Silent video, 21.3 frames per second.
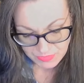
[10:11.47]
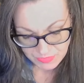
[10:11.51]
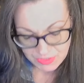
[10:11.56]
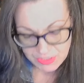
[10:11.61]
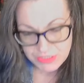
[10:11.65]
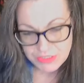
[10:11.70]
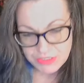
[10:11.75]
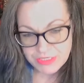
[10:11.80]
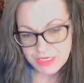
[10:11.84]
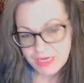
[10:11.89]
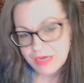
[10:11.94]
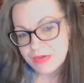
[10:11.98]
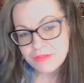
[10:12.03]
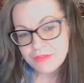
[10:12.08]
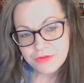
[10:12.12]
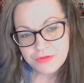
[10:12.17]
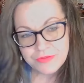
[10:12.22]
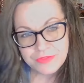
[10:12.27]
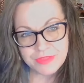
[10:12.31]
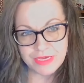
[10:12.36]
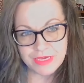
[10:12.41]
there's
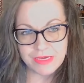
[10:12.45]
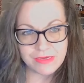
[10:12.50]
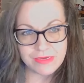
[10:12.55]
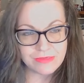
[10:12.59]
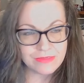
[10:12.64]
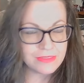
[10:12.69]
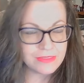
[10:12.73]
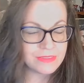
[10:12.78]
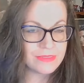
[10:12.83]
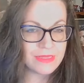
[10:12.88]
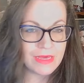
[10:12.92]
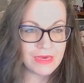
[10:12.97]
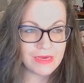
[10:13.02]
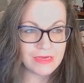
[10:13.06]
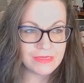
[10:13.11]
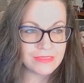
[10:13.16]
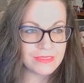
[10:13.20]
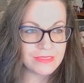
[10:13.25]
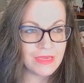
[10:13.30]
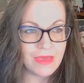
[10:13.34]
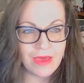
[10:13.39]
other things
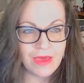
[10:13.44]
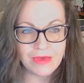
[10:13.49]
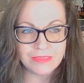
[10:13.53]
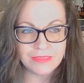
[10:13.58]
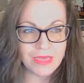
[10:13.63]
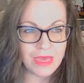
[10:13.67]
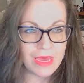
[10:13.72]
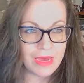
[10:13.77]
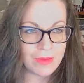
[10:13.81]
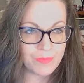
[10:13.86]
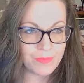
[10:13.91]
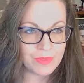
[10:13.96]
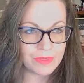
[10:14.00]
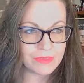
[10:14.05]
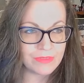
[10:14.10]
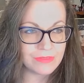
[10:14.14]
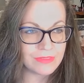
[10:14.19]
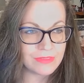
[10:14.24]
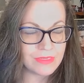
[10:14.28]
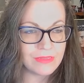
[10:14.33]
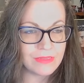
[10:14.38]
that has
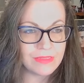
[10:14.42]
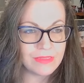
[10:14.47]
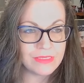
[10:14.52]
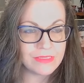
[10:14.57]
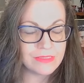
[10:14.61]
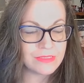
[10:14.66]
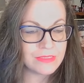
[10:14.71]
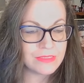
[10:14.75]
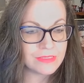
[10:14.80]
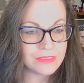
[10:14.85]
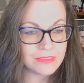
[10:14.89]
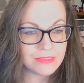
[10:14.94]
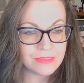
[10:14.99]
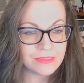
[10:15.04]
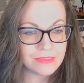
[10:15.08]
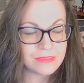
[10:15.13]
happened, and this is